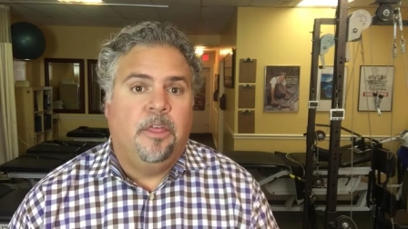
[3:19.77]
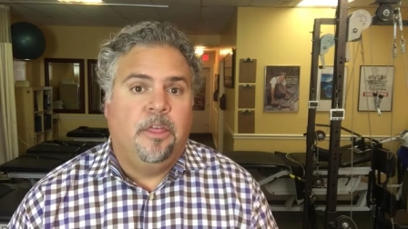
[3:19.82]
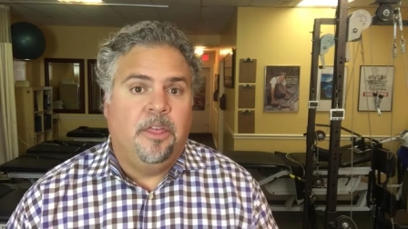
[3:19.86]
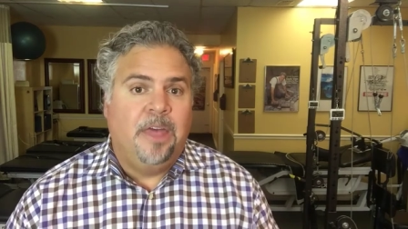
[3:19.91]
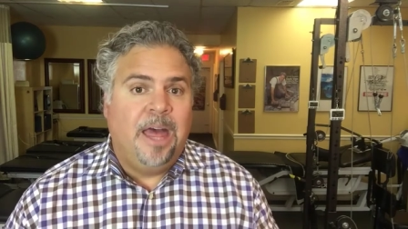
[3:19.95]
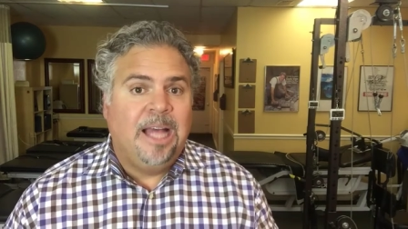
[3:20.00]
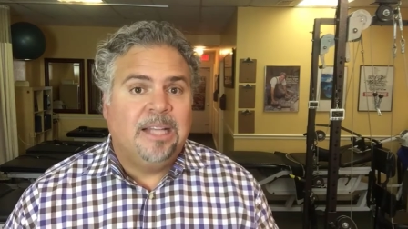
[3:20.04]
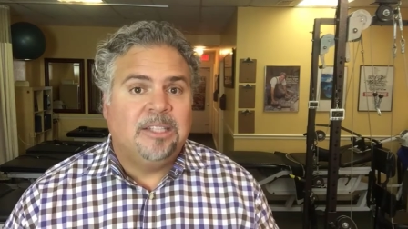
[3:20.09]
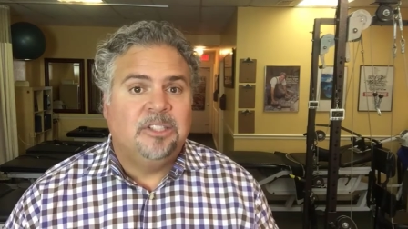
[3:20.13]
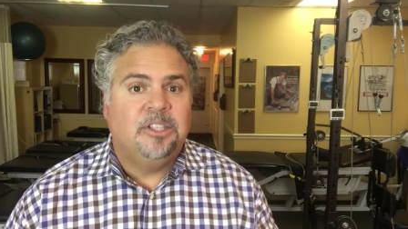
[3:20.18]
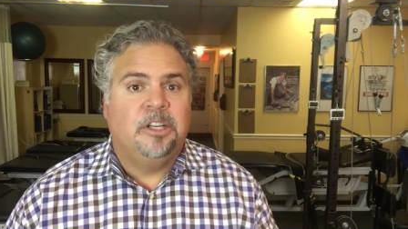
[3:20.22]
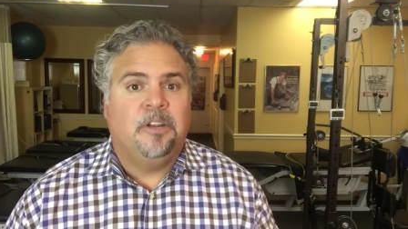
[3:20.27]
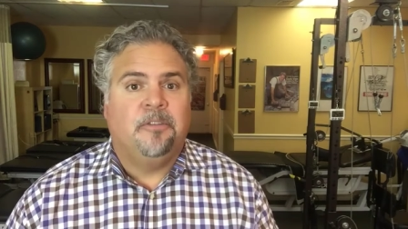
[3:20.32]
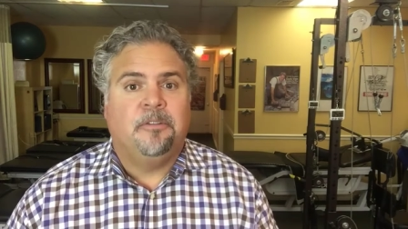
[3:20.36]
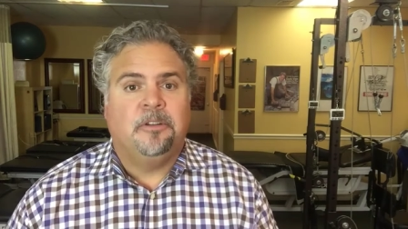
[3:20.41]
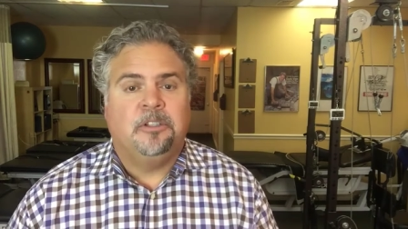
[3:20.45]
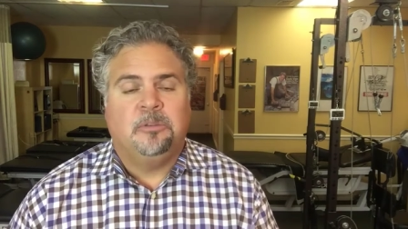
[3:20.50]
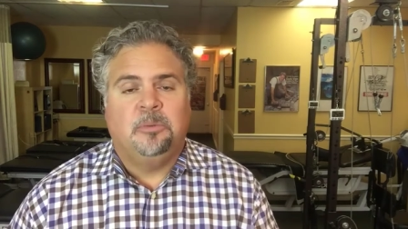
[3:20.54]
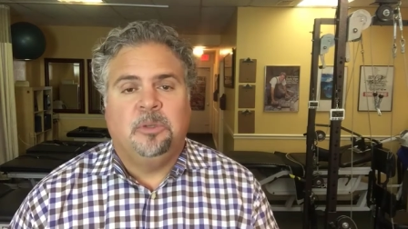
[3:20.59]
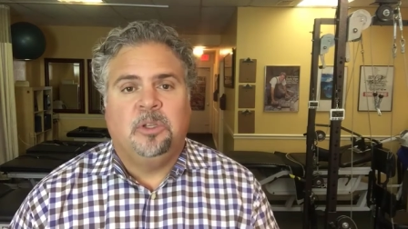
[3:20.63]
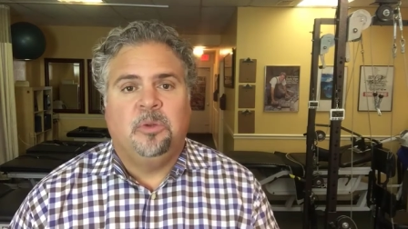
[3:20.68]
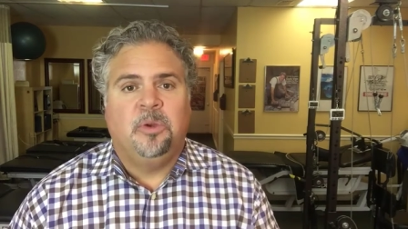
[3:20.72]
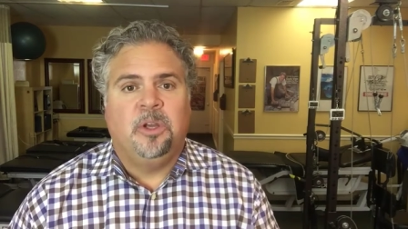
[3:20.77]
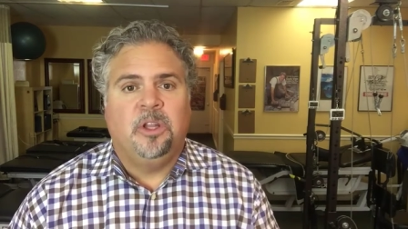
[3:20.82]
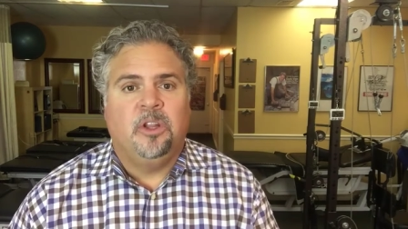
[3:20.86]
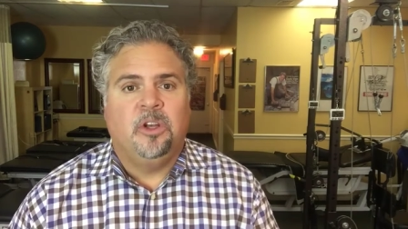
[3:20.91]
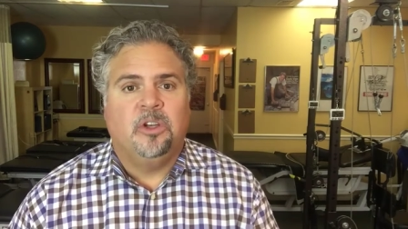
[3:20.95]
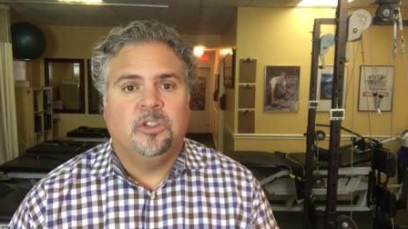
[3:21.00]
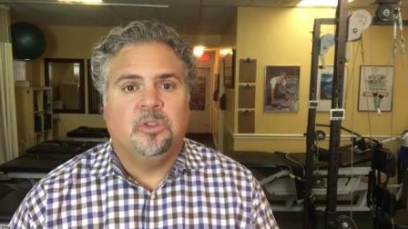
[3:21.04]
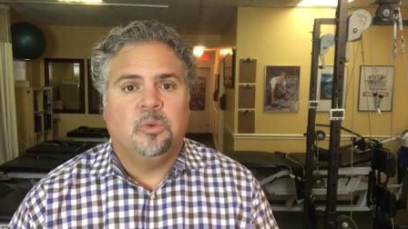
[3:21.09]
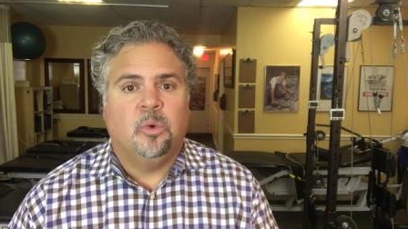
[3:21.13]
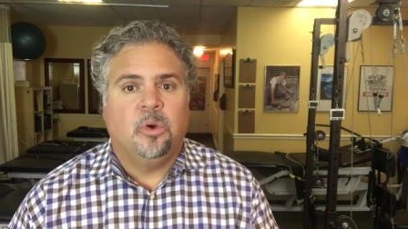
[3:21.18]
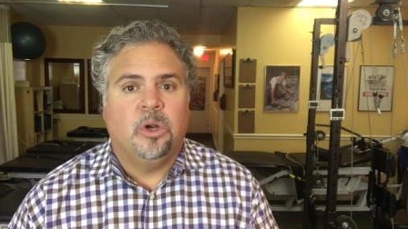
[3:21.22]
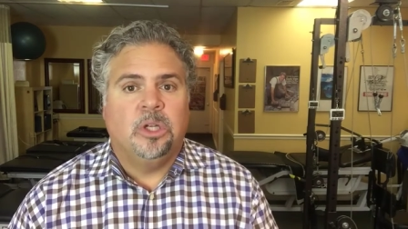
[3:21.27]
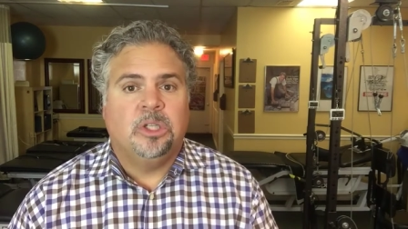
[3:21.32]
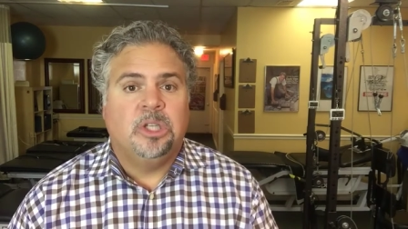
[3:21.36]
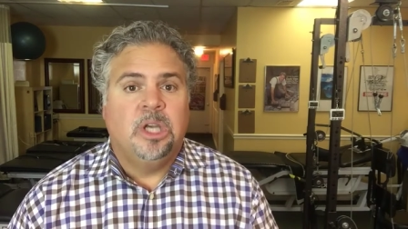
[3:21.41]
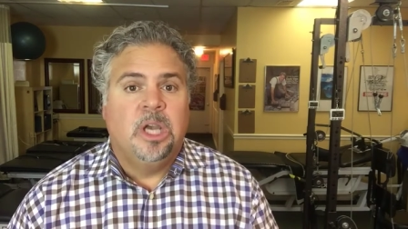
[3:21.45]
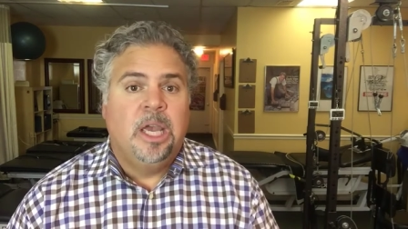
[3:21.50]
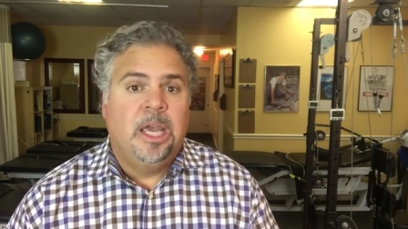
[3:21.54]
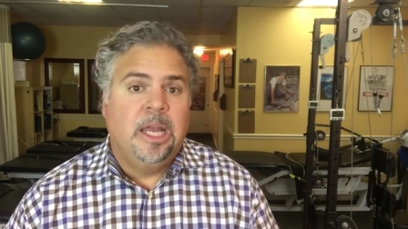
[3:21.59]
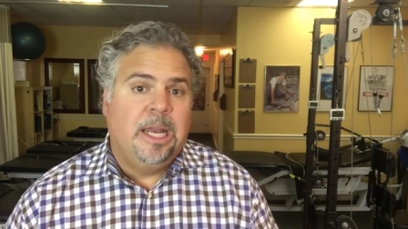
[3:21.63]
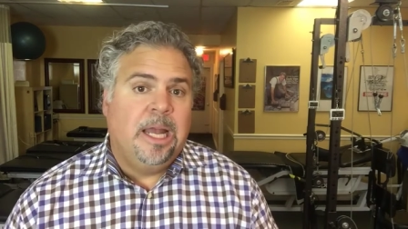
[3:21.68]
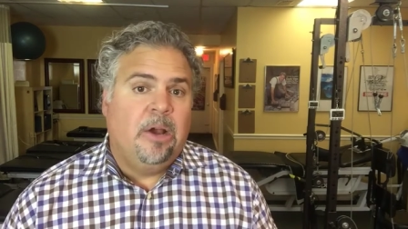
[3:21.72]
That's the difference between those words.
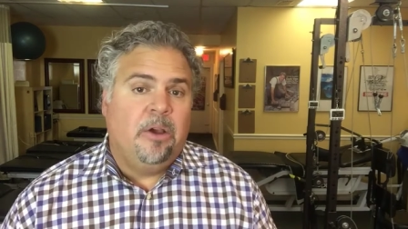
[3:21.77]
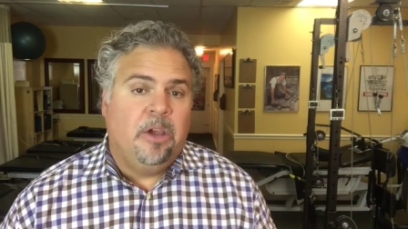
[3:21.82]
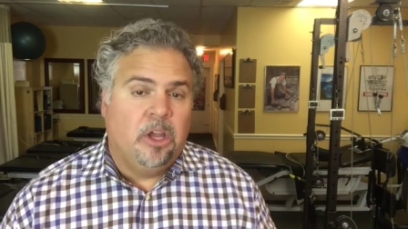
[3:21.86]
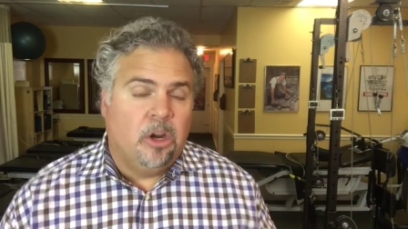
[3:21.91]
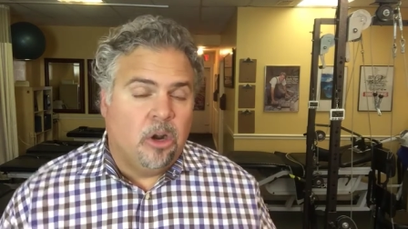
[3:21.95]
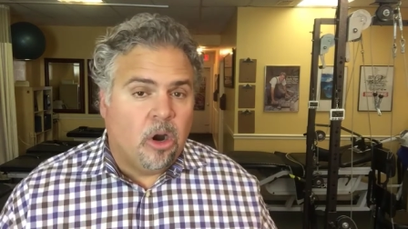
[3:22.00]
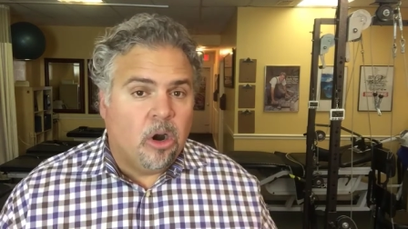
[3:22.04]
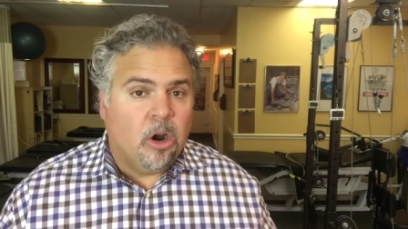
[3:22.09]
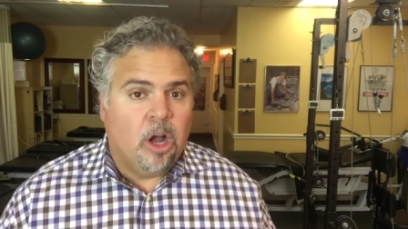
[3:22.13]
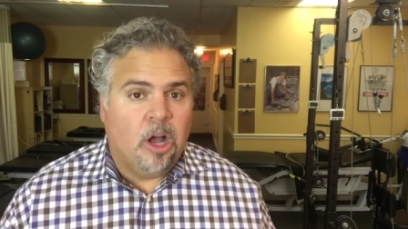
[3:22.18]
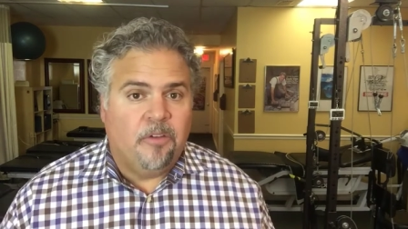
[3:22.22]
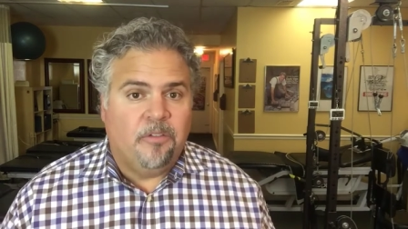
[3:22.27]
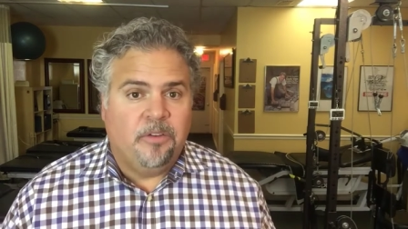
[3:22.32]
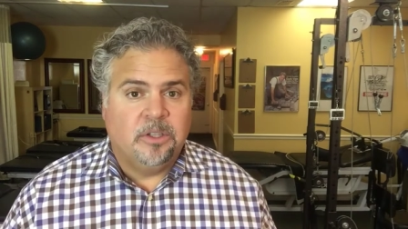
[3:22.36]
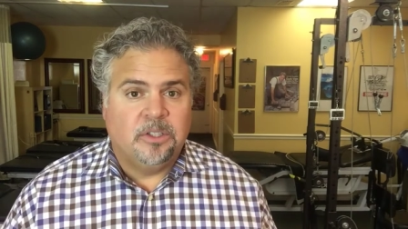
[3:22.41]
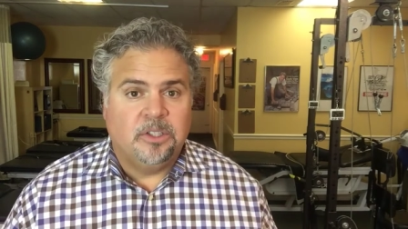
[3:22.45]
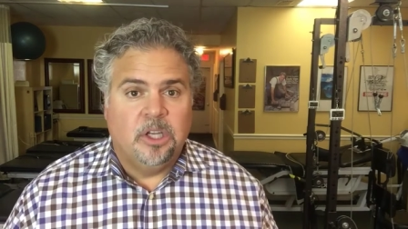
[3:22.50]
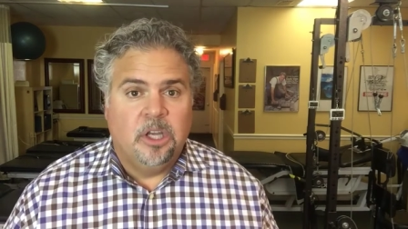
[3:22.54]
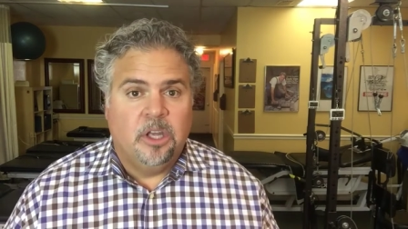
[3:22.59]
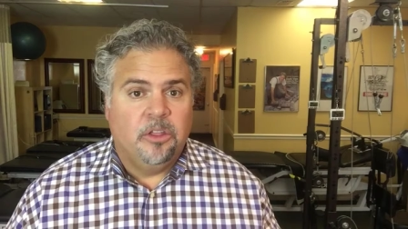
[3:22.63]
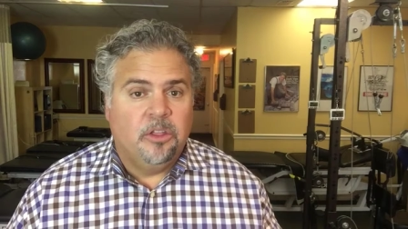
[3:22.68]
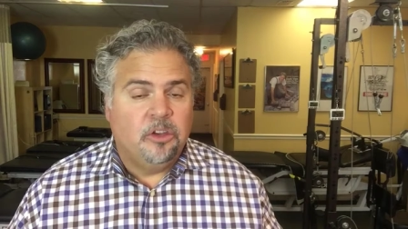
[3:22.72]
Now, in our office,